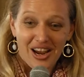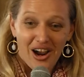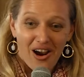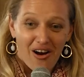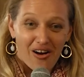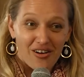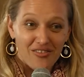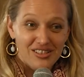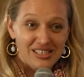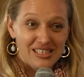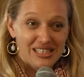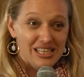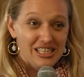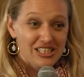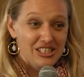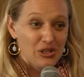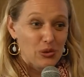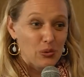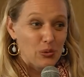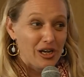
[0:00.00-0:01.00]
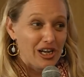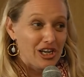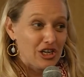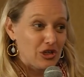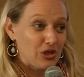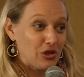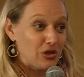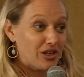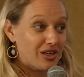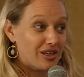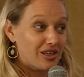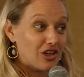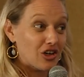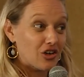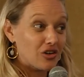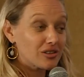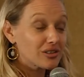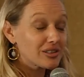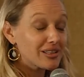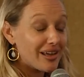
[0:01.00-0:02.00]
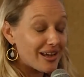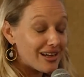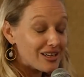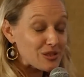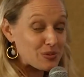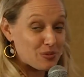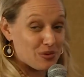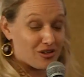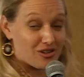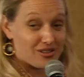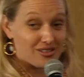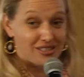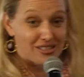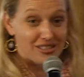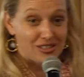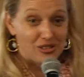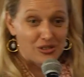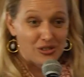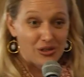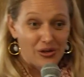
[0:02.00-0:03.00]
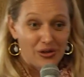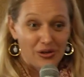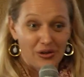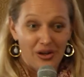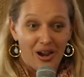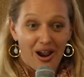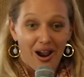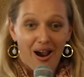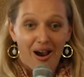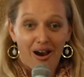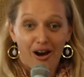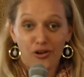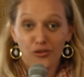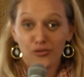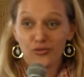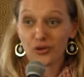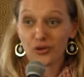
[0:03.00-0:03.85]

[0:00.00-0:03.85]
of the session where you can grill the experts. So our 4